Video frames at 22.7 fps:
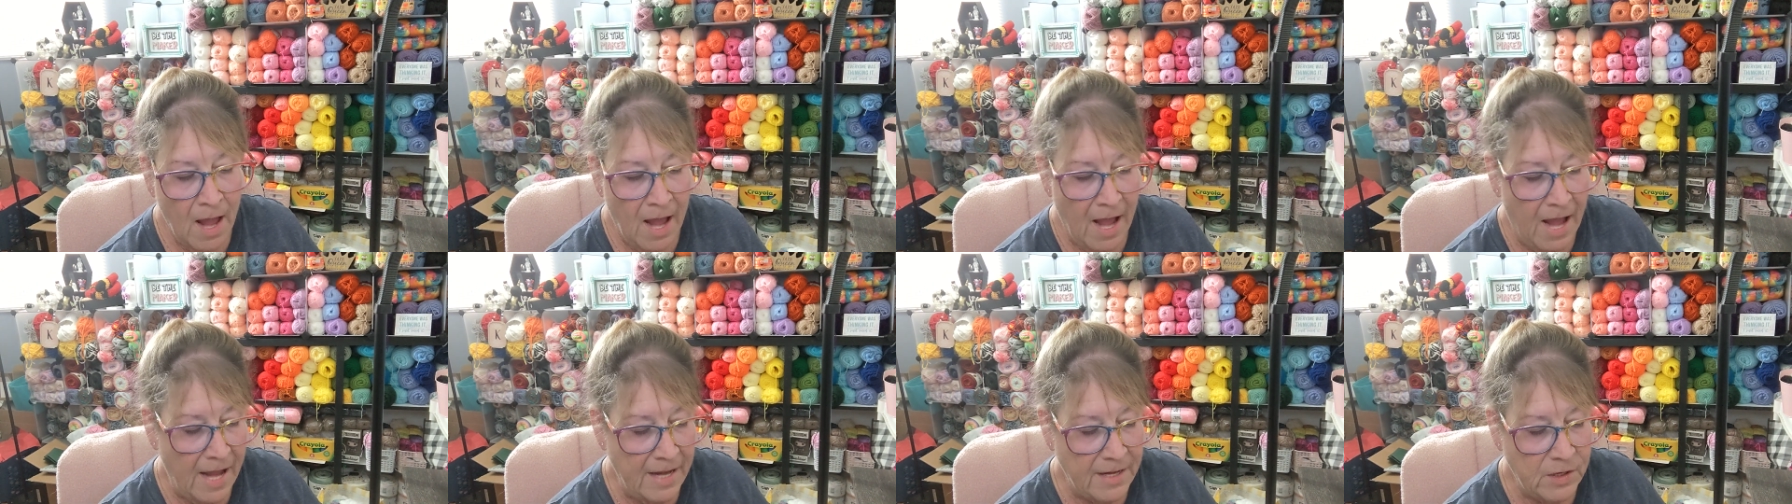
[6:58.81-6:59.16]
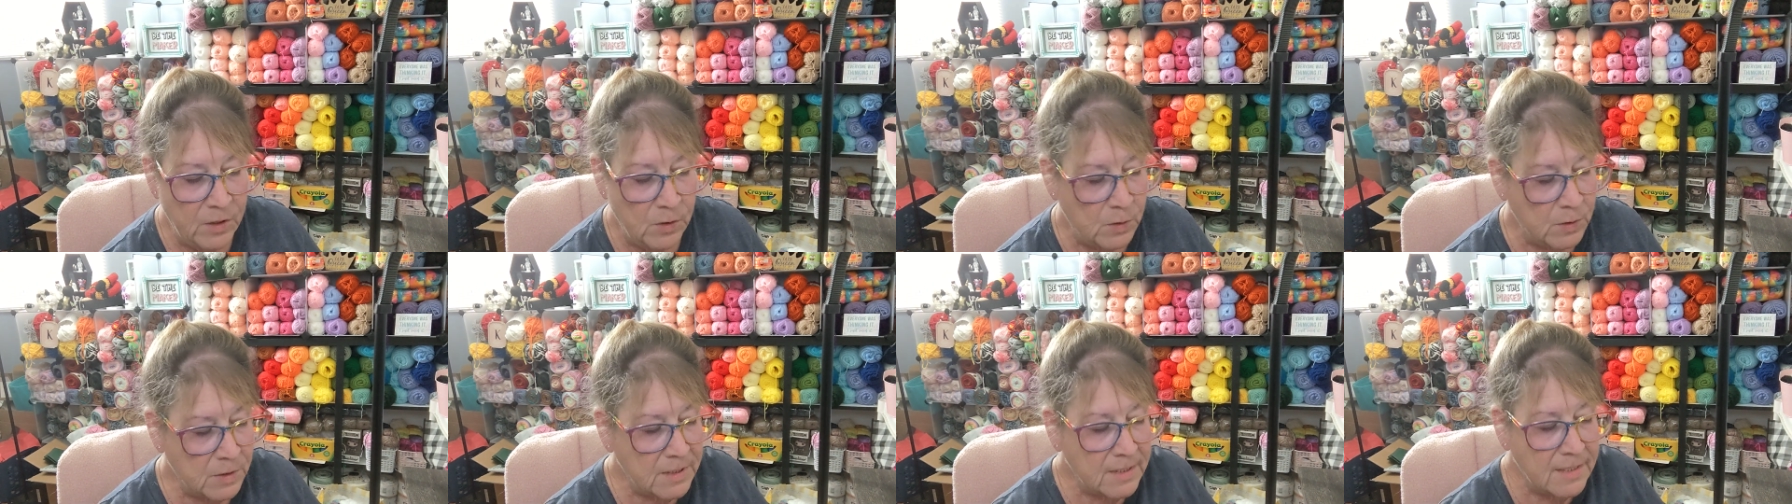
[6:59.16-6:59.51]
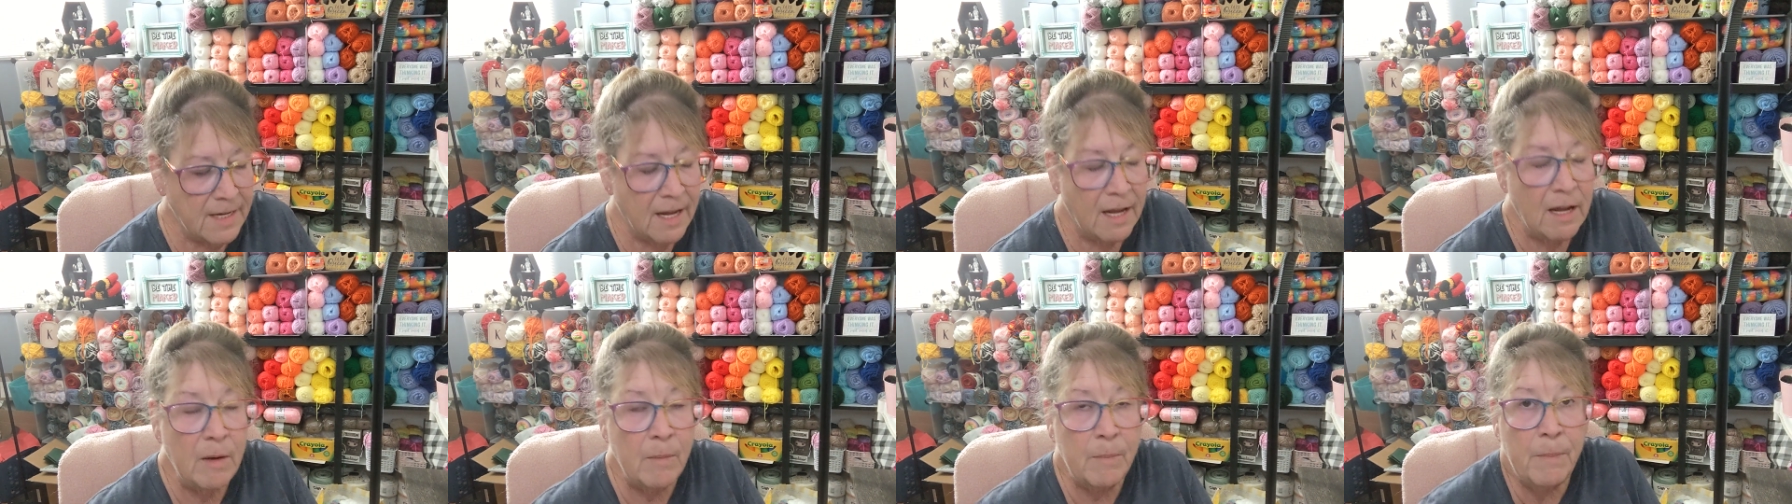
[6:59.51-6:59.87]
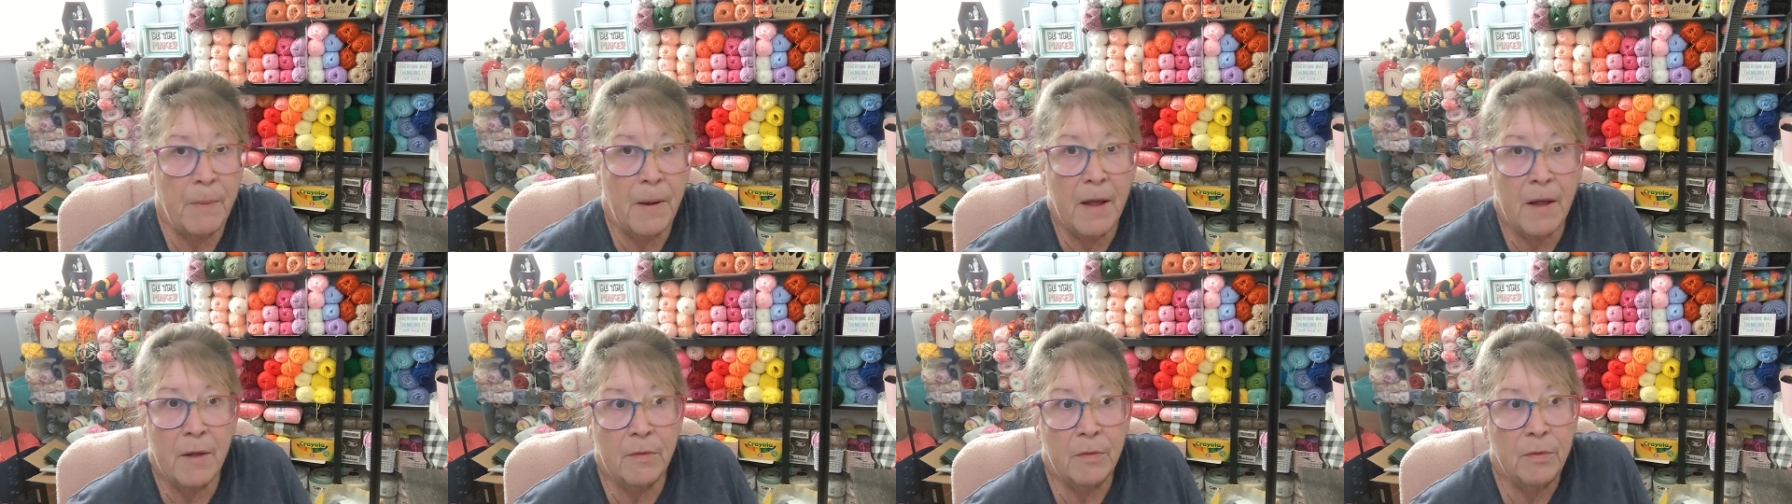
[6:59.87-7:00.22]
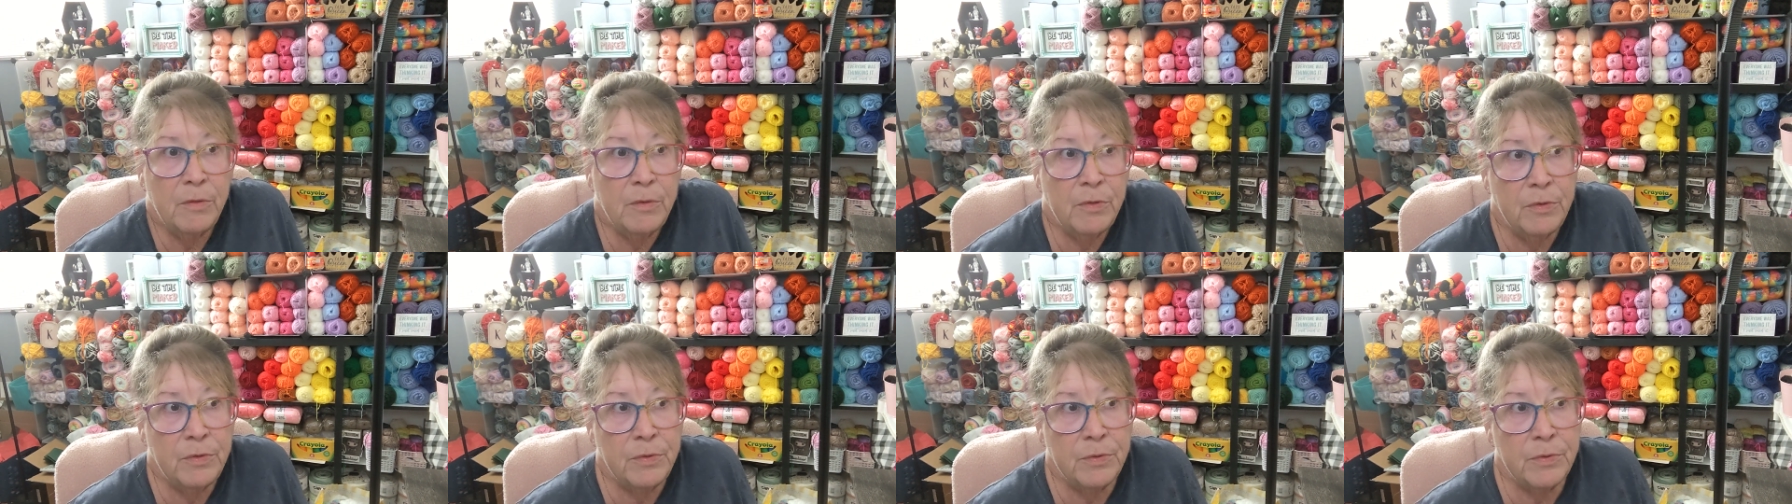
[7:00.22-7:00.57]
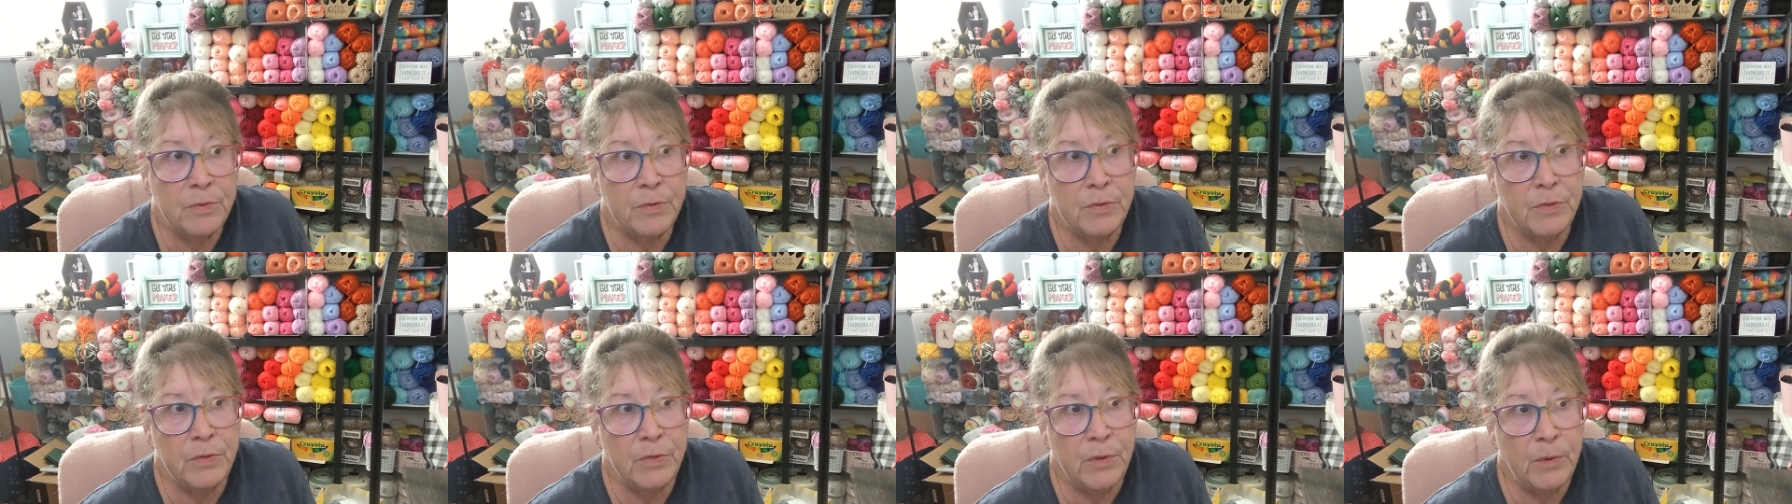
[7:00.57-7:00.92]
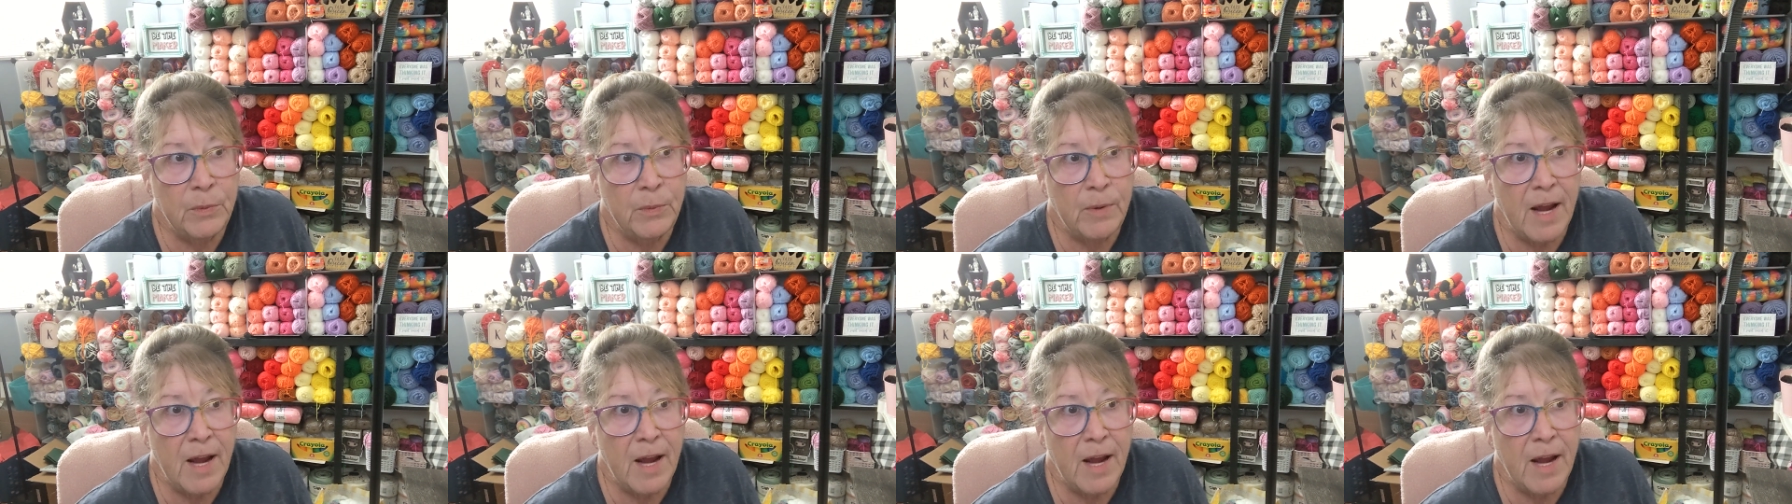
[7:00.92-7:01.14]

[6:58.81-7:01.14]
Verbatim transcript: I used up the